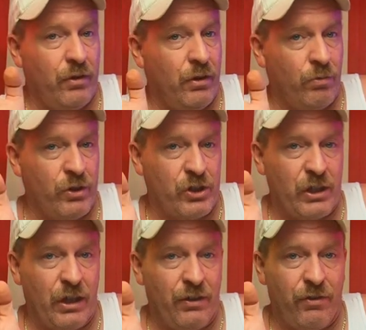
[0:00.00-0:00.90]
In which
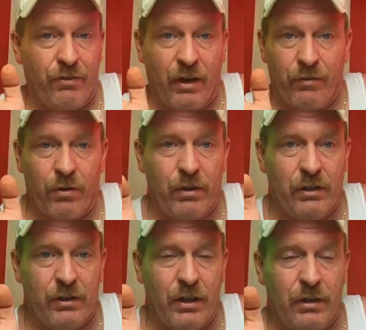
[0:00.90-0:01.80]
case, they've already
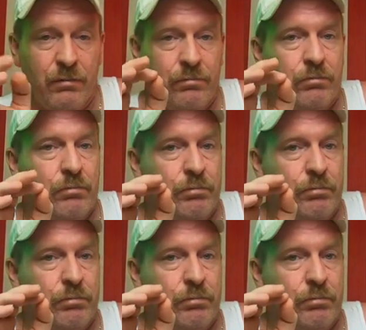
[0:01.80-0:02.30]
done,